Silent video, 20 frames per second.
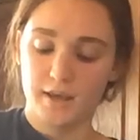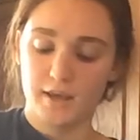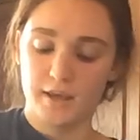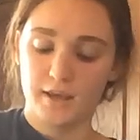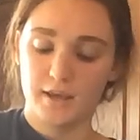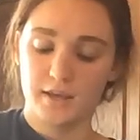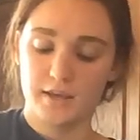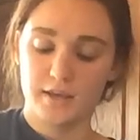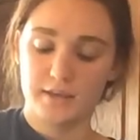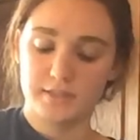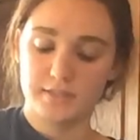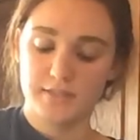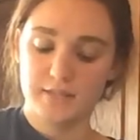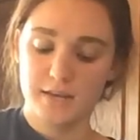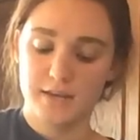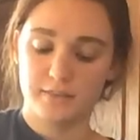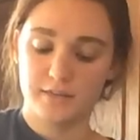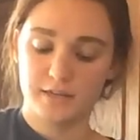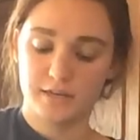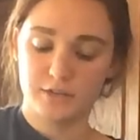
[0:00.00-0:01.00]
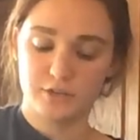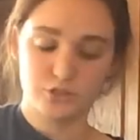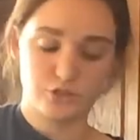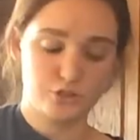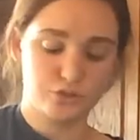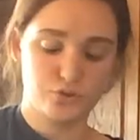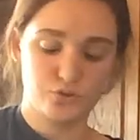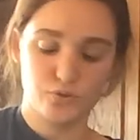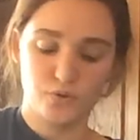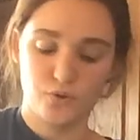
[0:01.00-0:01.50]
And yeah, then you
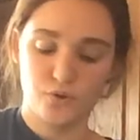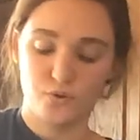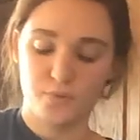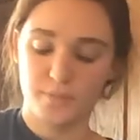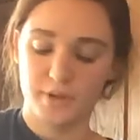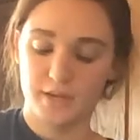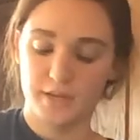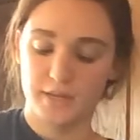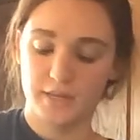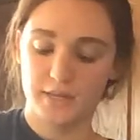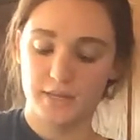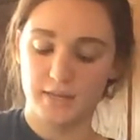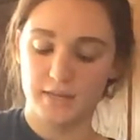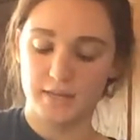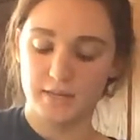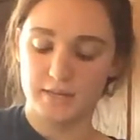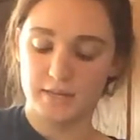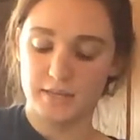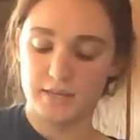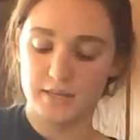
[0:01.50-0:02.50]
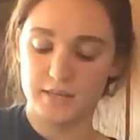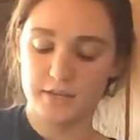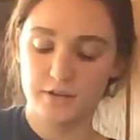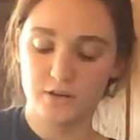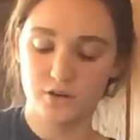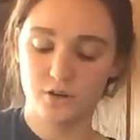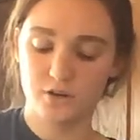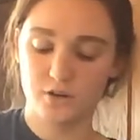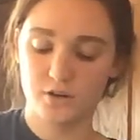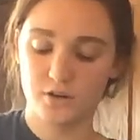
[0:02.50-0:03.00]
just throw them in
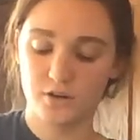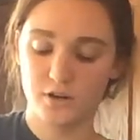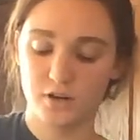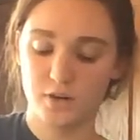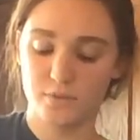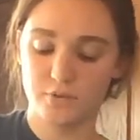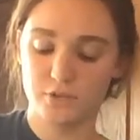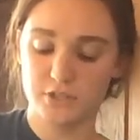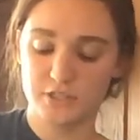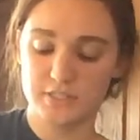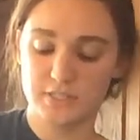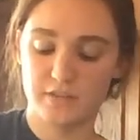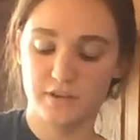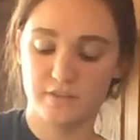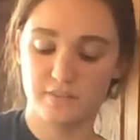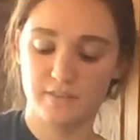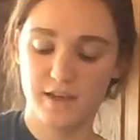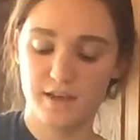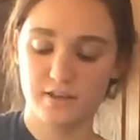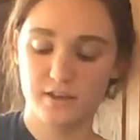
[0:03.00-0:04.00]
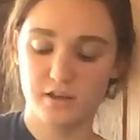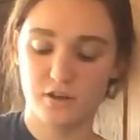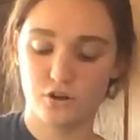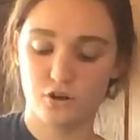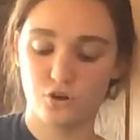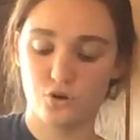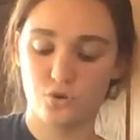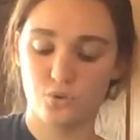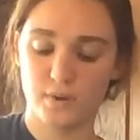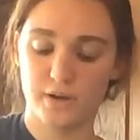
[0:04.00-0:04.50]
here and we just give that like a
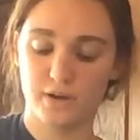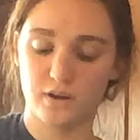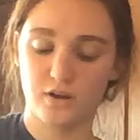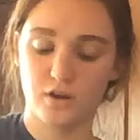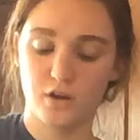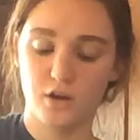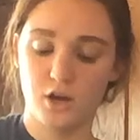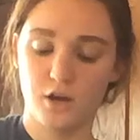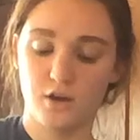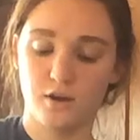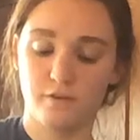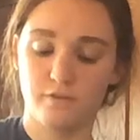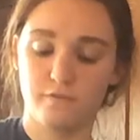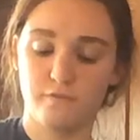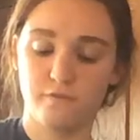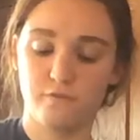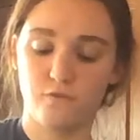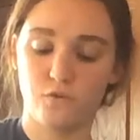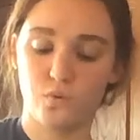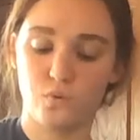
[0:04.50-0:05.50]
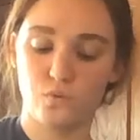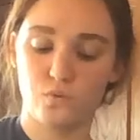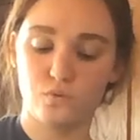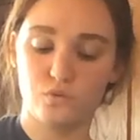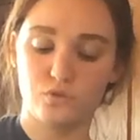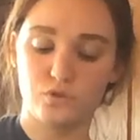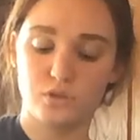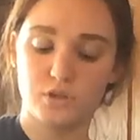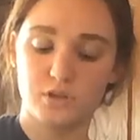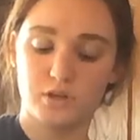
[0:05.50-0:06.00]
quick fold.